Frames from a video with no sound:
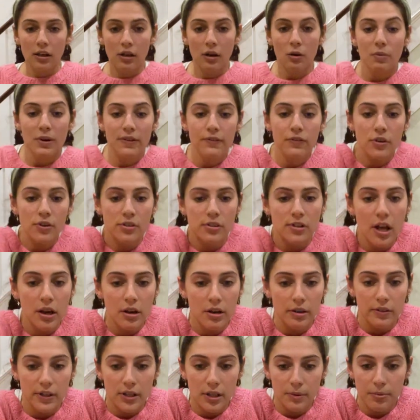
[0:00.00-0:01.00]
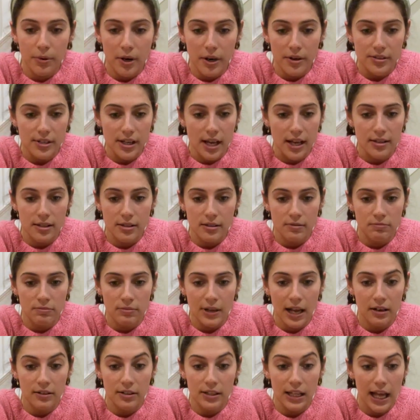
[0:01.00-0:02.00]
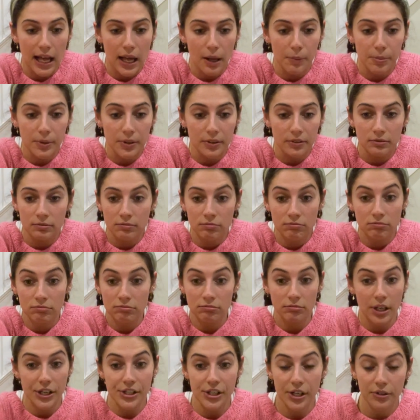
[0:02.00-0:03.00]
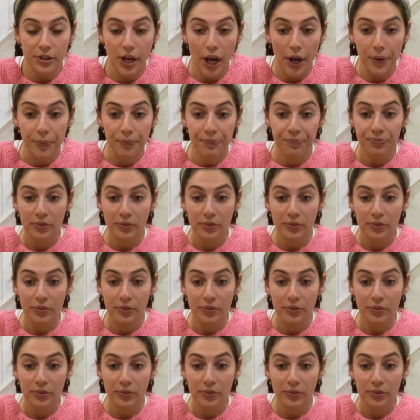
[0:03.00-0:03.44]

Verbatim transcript: Oh, we've lost Lola in the process. How did that happen? I don't know.